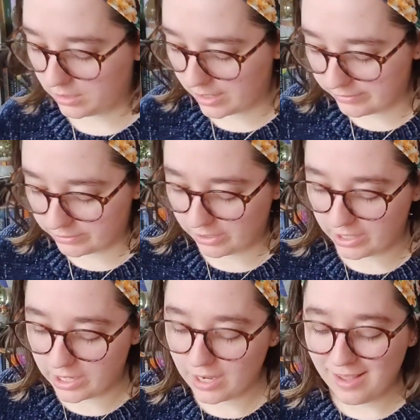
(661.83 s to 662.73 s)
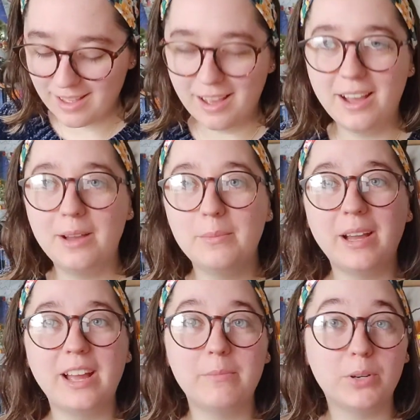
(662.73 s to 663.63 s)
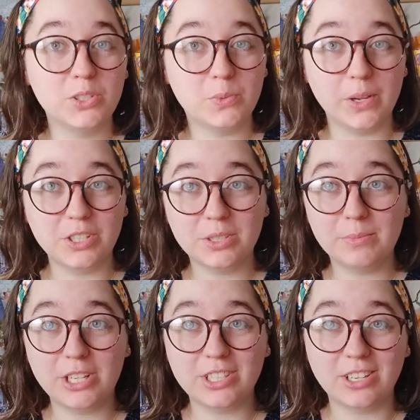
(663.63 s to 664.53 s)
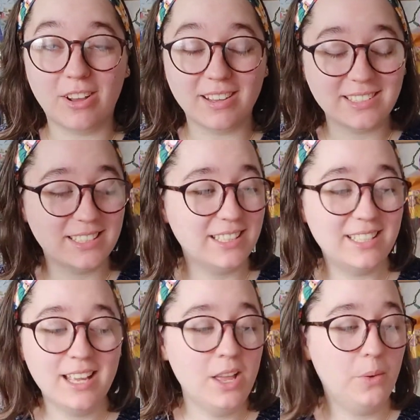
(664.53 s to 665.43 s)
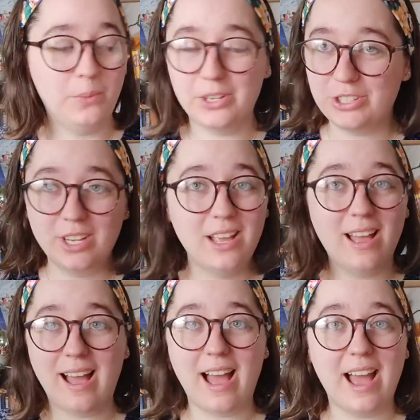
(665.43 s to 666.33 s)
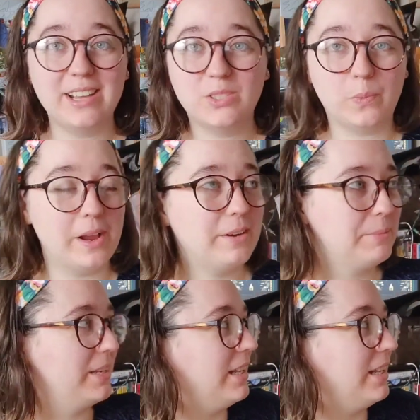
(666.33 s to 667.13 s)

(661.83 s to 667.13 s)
Still haven't read it. Um, I have Persuasion by Jane Austen, which I swear I'm